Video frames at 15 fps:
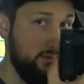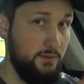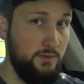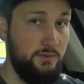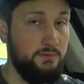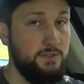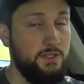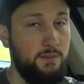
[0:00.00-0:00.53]

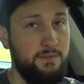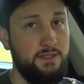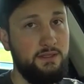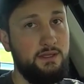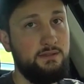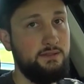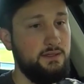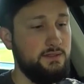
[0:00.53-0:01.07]
on something
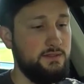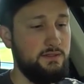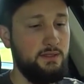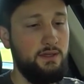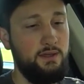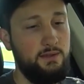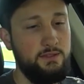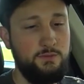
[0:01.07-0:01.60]
like this.
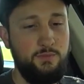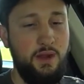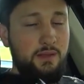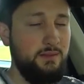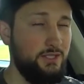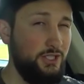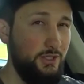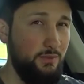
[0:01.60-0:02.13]
It's
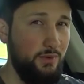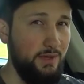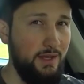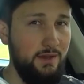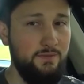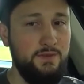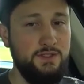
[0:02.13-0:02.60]
probably cheaper now.